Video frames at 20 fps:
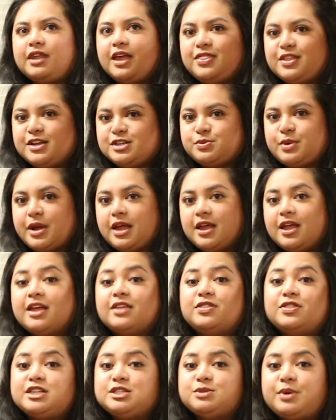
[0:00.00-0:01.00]
This way,
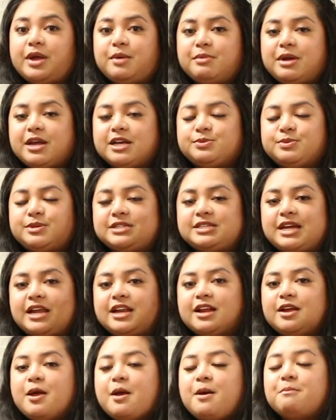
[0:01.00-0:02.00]
this way, my husband said.